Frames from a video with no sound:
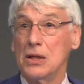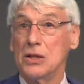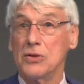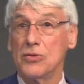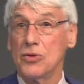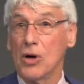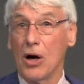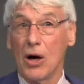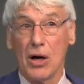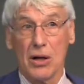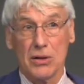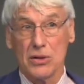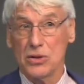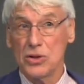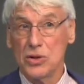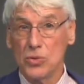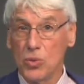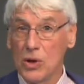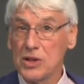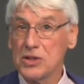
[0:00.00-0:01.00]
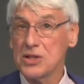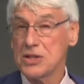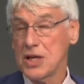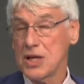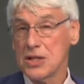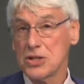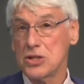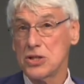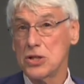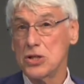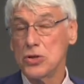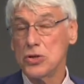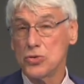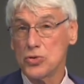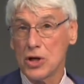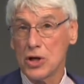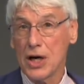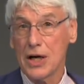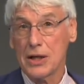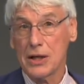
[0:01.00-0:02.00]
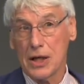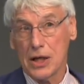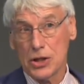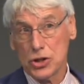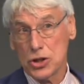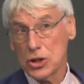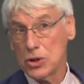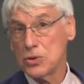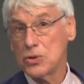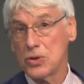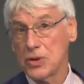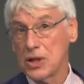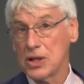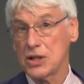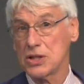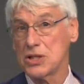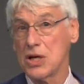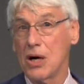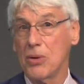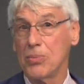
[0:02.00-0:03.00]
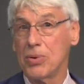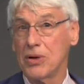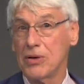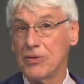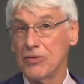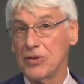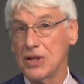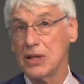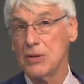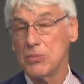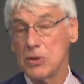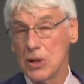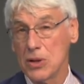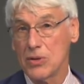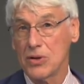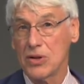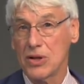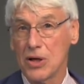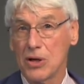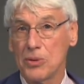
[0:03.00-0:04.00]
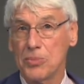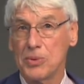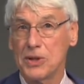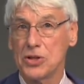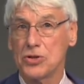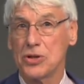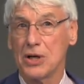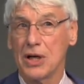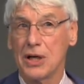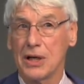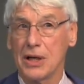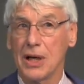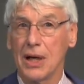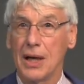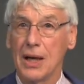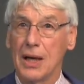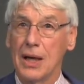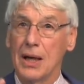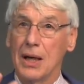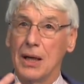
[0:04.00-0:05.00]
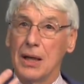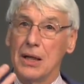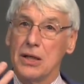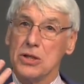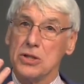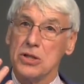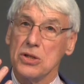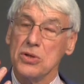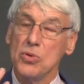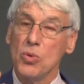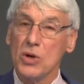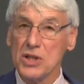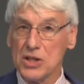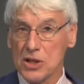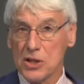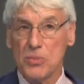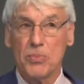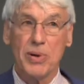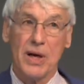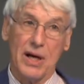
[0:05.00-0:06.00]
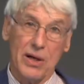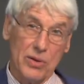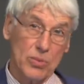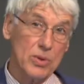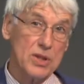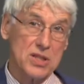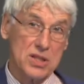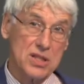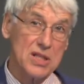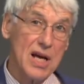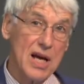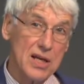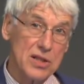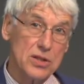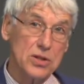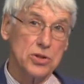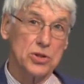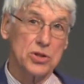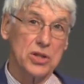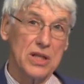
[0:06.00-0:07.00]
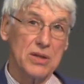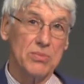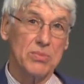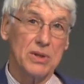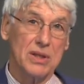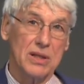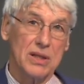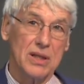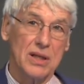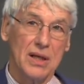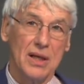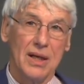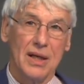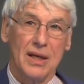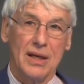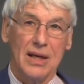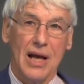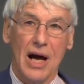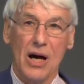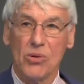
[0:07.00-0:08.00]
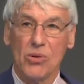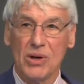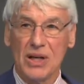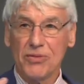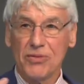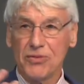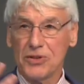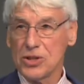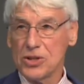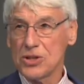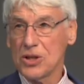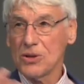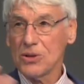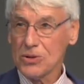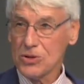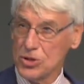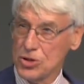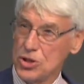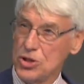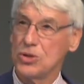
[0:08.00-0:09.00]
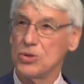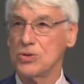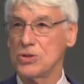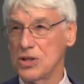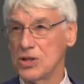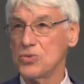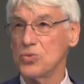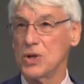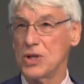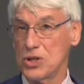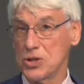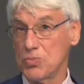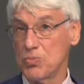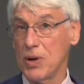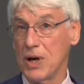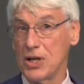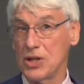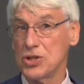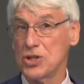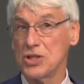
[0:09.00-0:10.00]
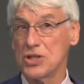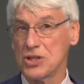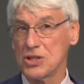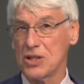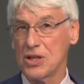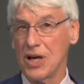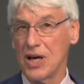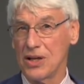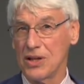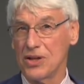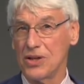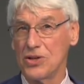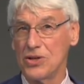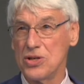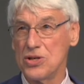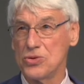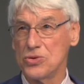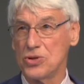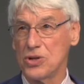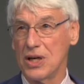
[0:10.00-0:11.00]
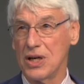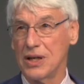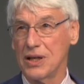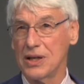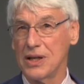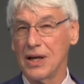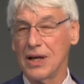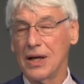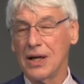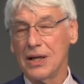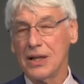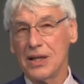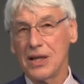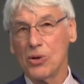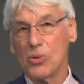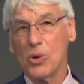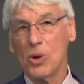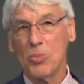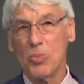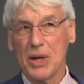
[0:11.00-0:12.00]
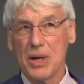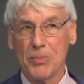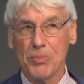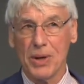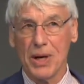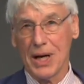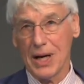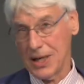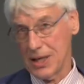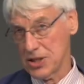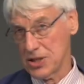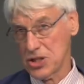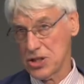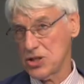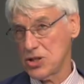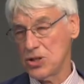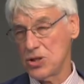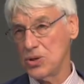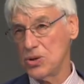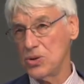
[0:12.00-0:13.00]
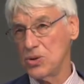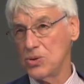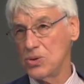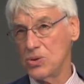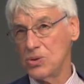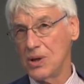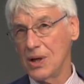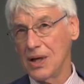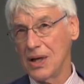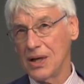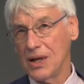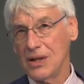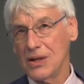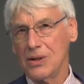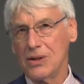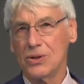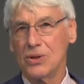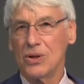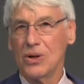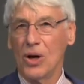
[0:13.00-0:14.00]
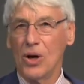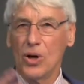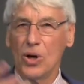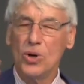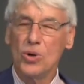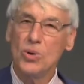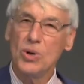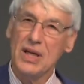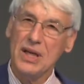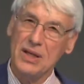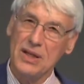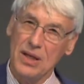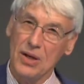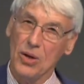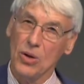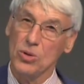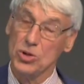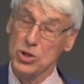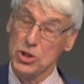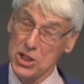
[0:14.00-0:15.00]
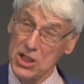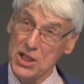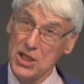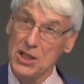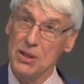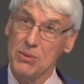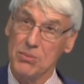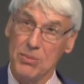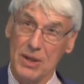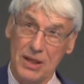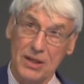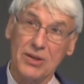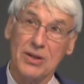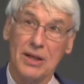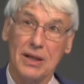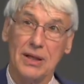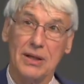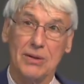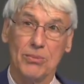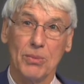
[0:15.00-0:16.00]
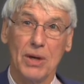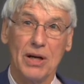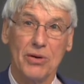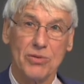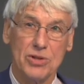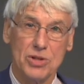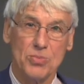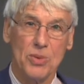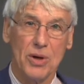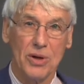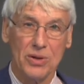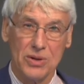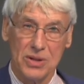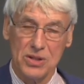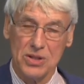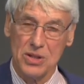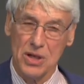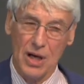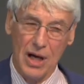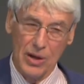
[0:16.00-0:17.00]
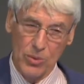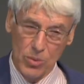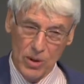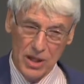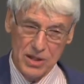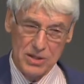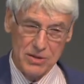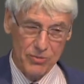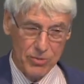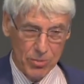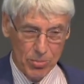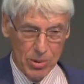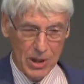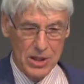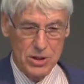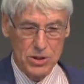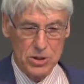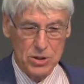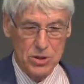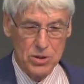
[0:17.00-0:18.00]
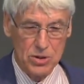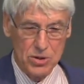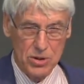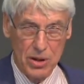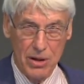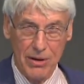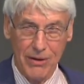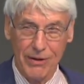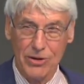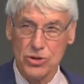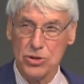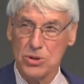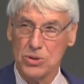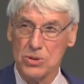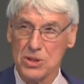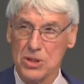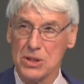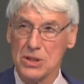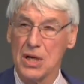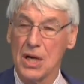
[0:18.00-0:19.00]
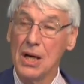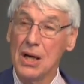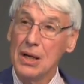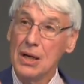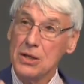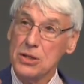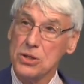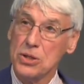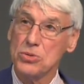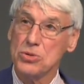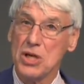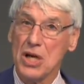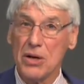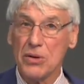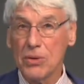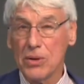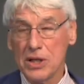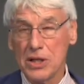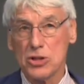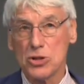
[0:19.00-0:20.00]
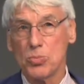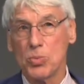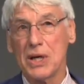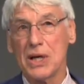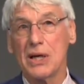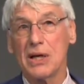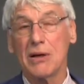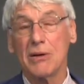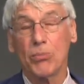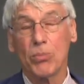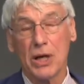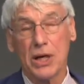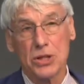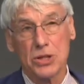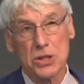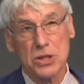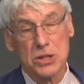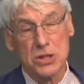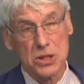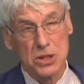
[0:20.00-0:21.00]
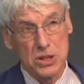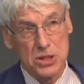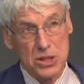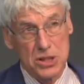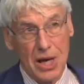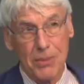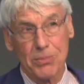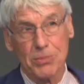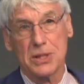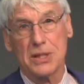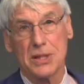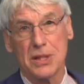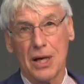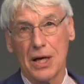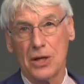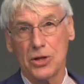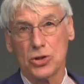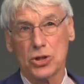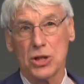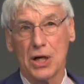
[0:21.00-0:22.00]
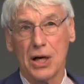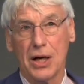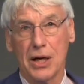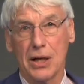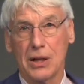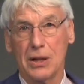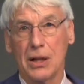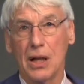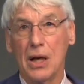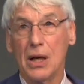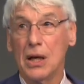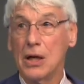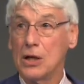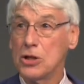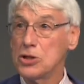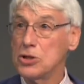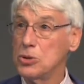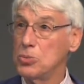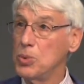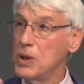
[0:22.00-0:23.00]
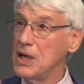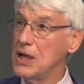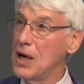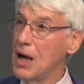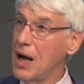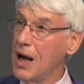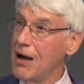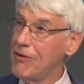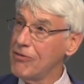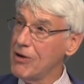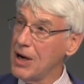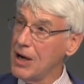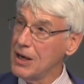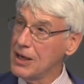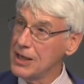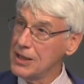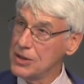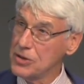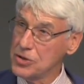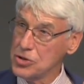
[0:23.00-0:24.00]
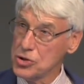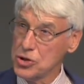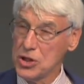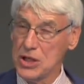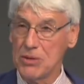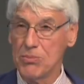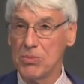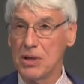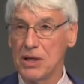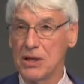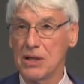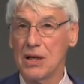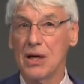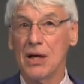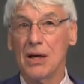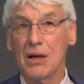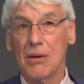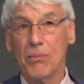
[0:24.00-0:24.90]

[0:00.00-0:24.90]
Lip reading: you want to test a new drug. I showed you the example of the immunotherapy drug. So you want to compare it with standard treatment. Now, if the doctor chooses which patients get the new drug, there will be a bias to who he or she may think may respond. Likewise, if a patient chooses. So generally speaking, patients accept in that trial to have either treatment